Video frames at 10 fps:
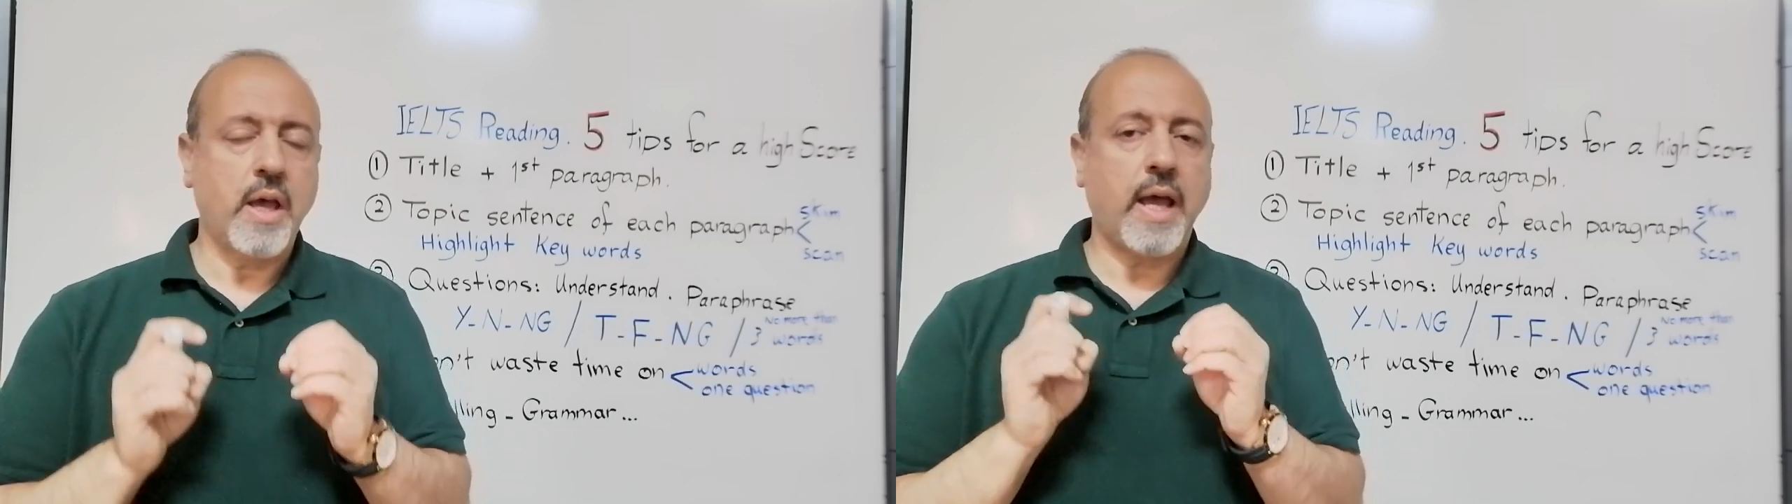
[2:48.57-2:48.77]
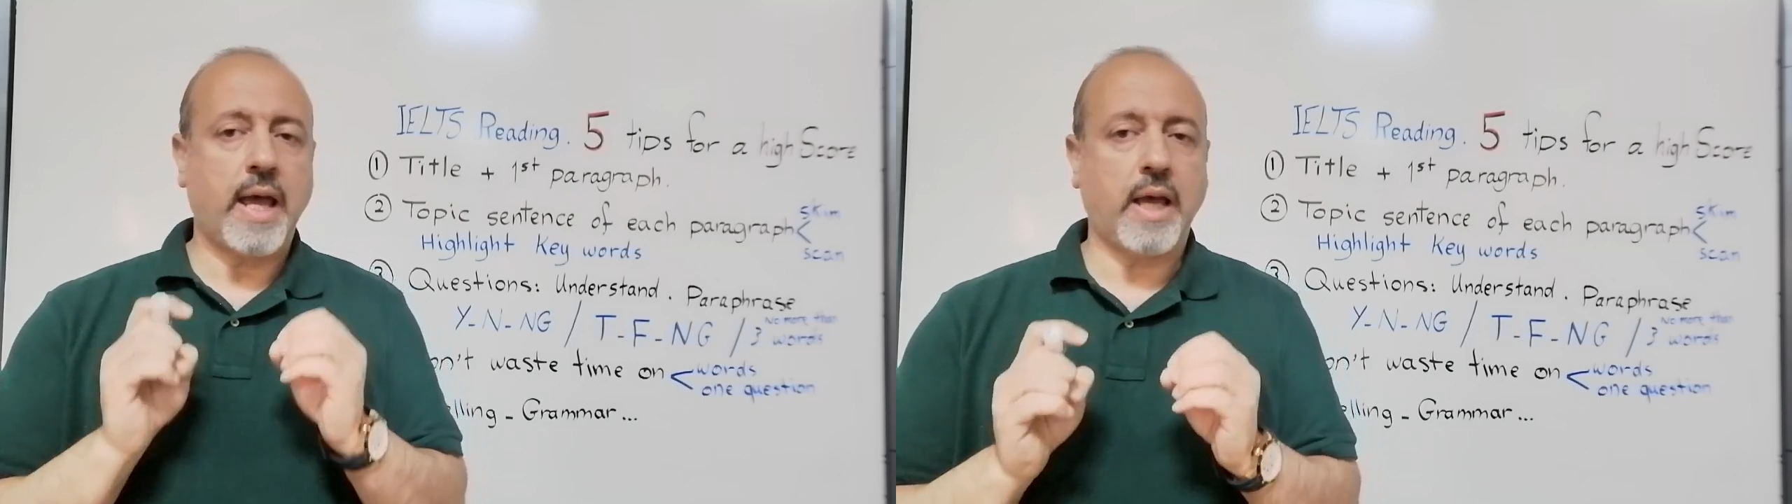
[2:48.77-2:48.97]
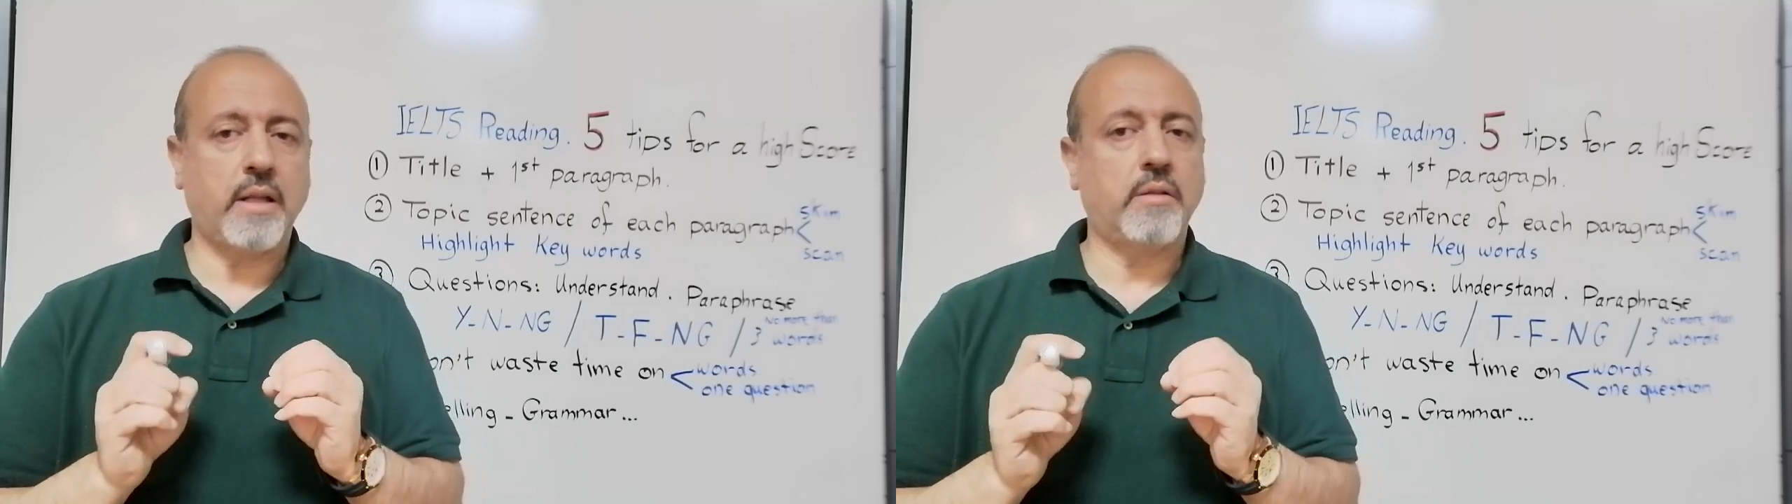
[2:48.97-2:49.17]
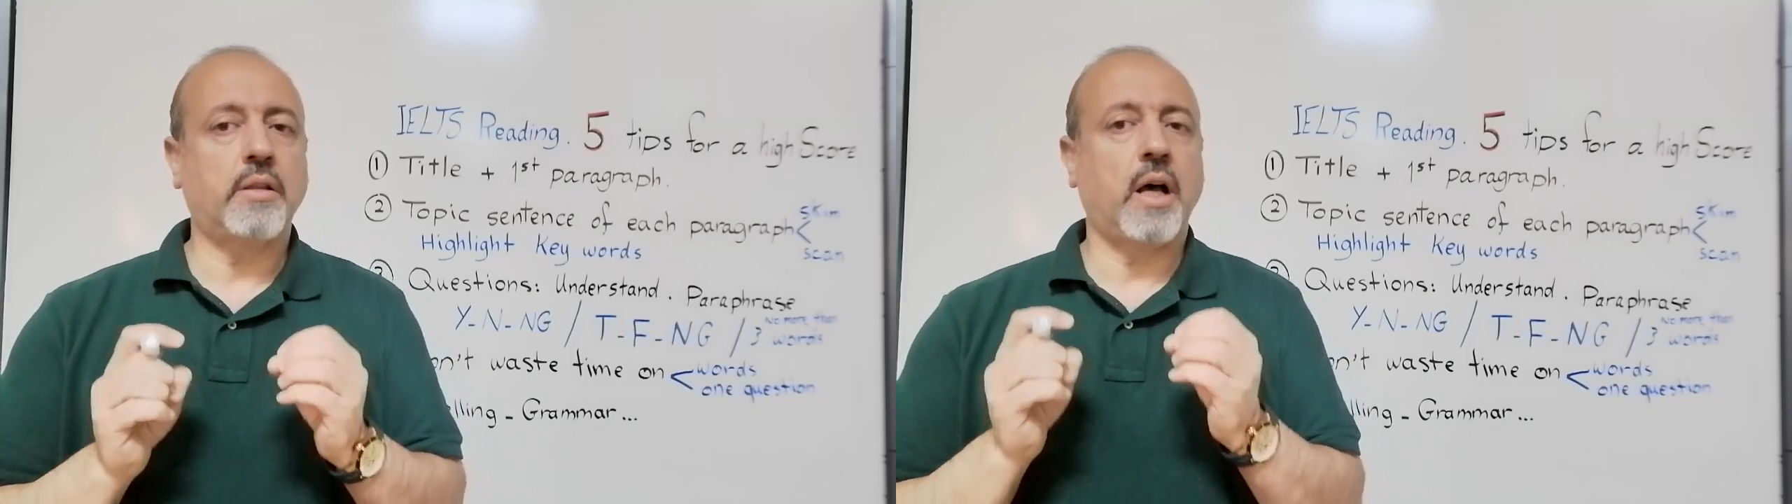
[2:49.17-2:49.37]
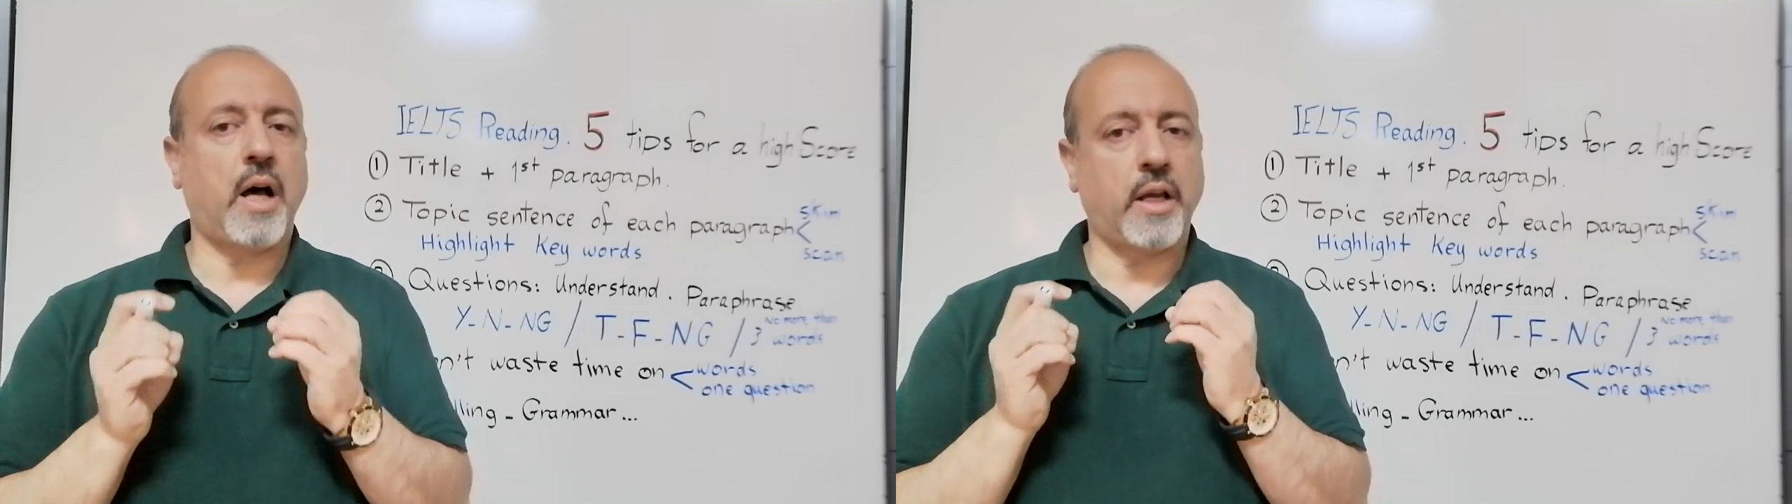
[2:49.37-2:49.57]
and
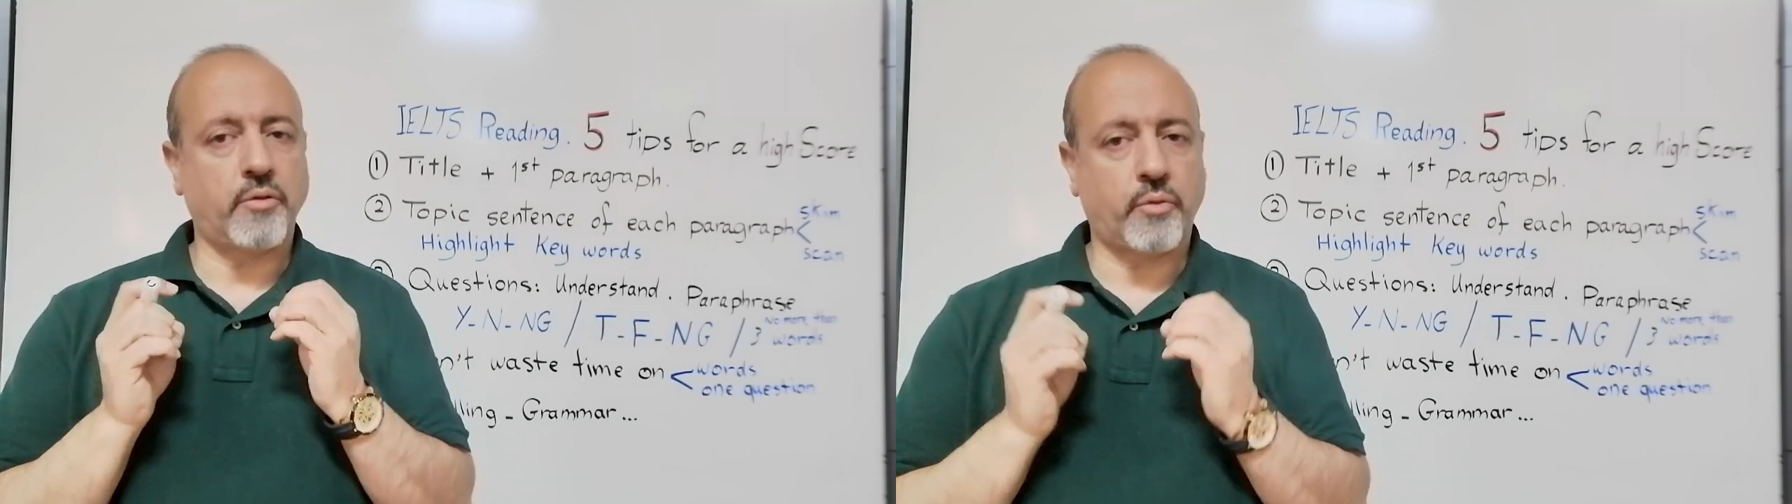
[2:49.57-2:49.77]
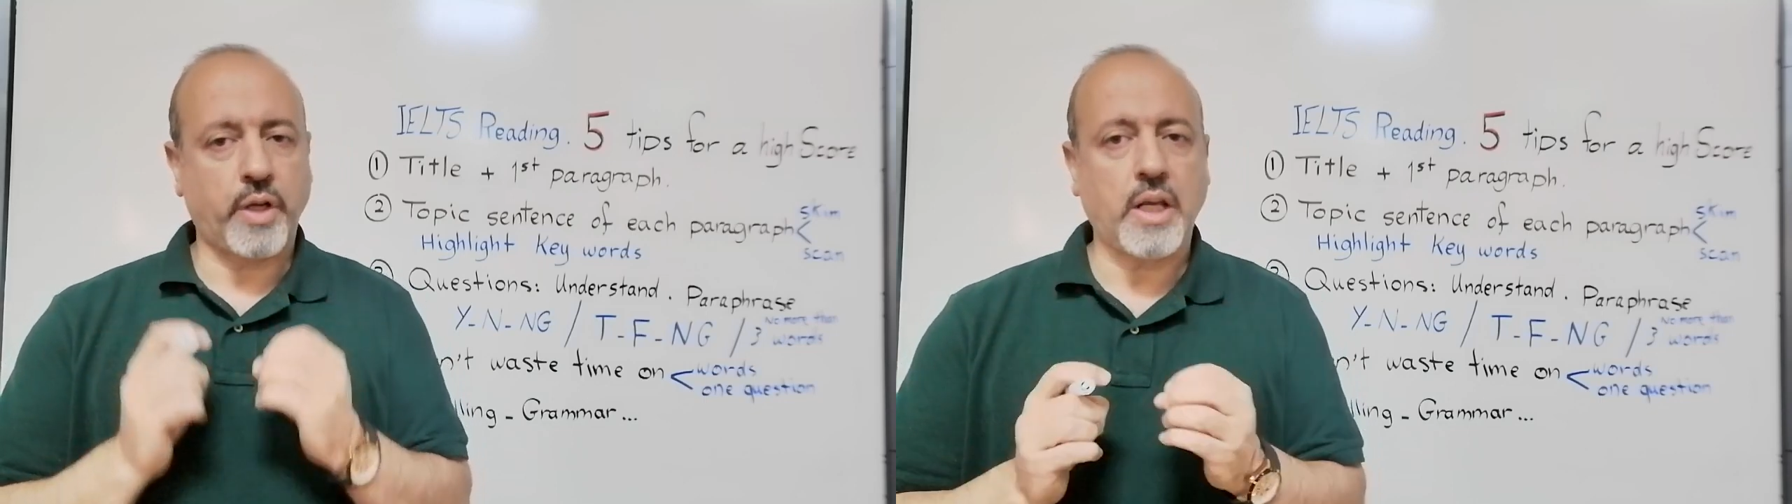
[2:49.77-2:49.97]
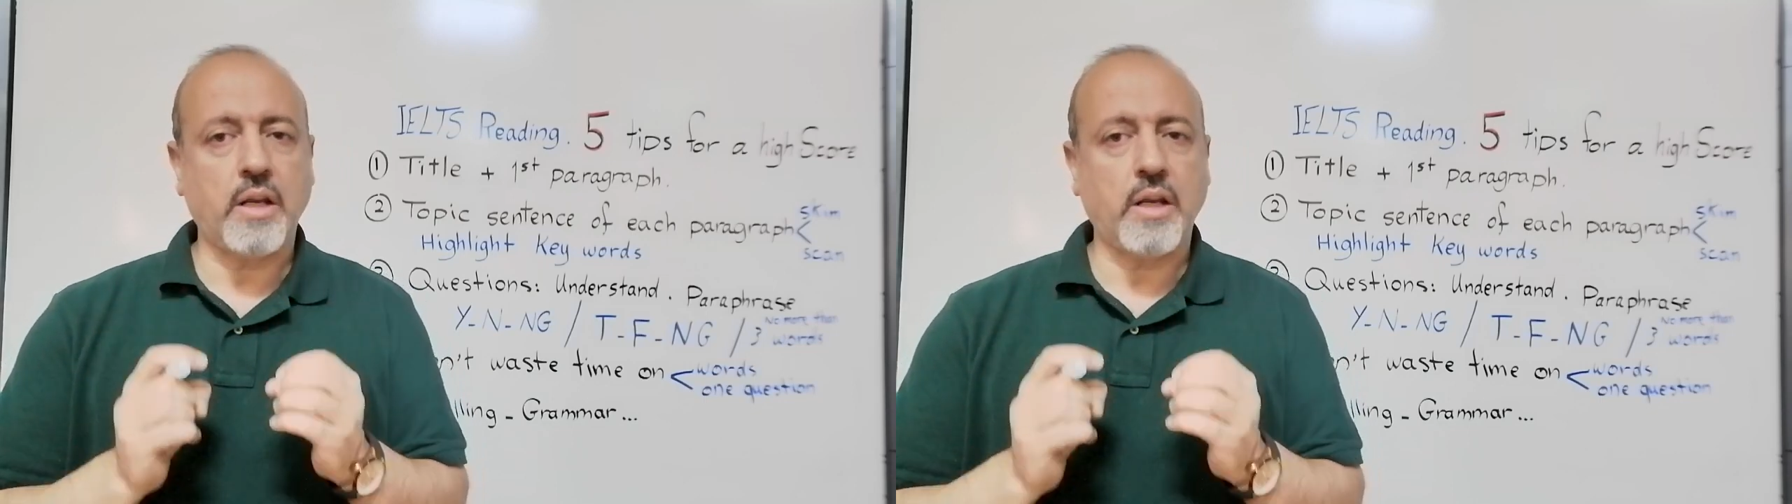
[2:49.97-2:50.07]
I really